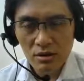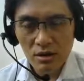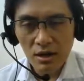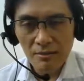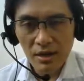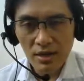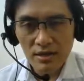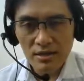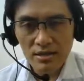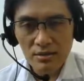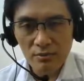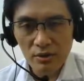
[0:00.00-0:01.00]

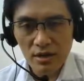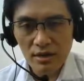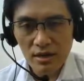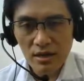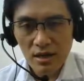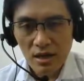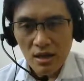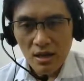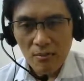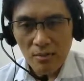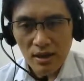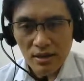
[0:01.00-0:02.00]
mechanism created,
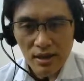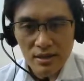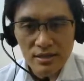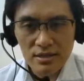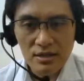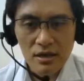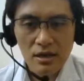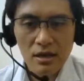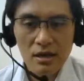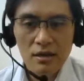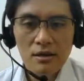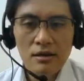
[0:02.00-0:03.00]
but as the